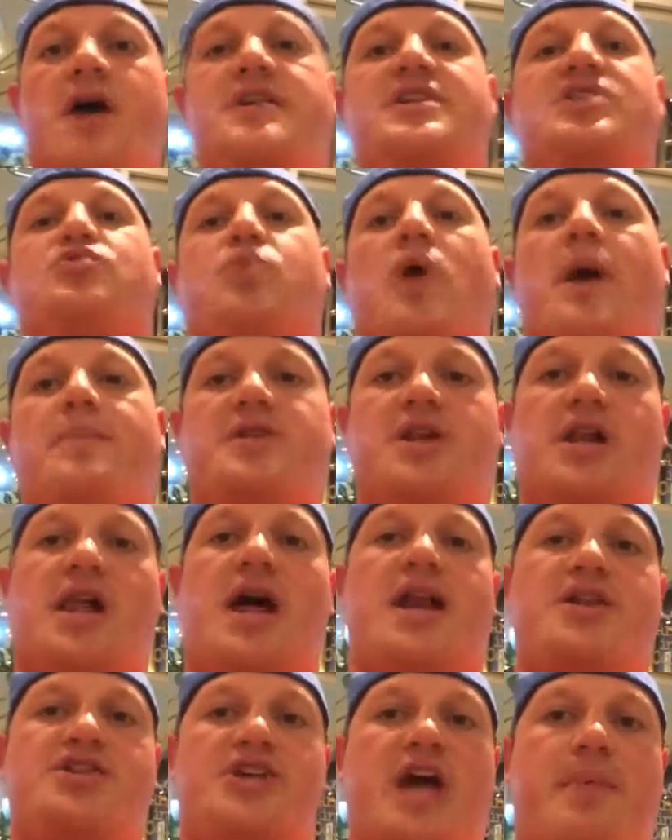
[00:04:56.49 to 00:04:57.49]
disrupted a
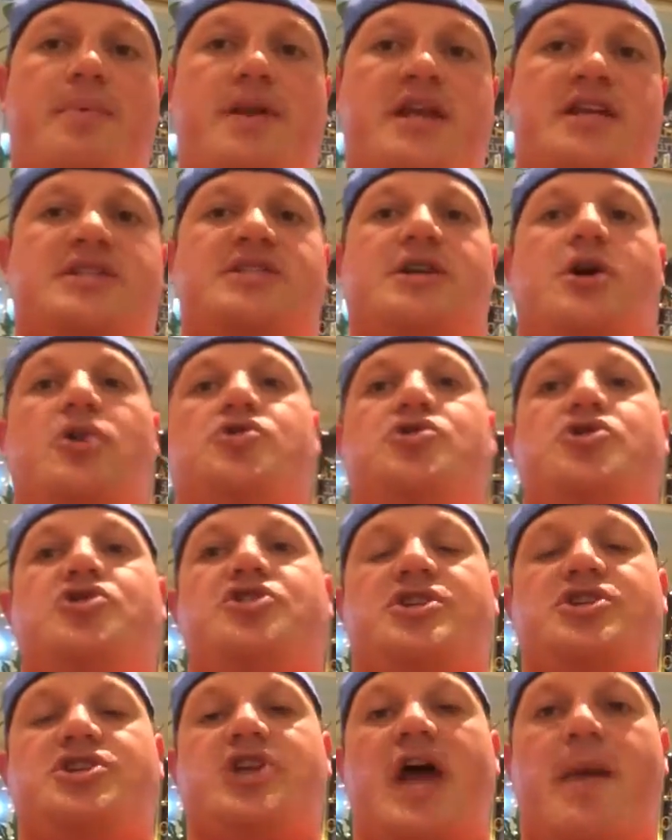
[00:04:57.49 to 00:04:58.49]
lot of Japanese
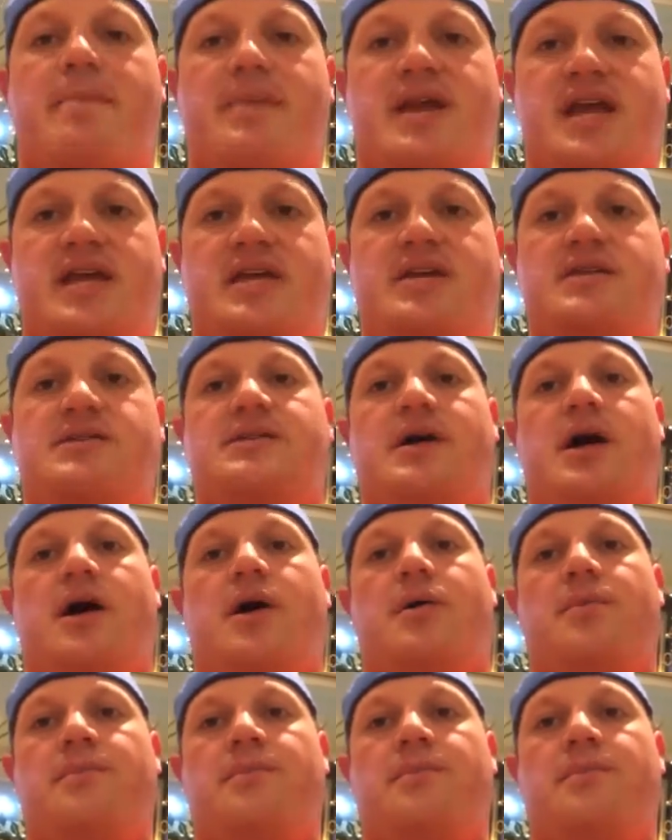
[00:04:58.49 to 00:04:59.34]
soldiers and Japanese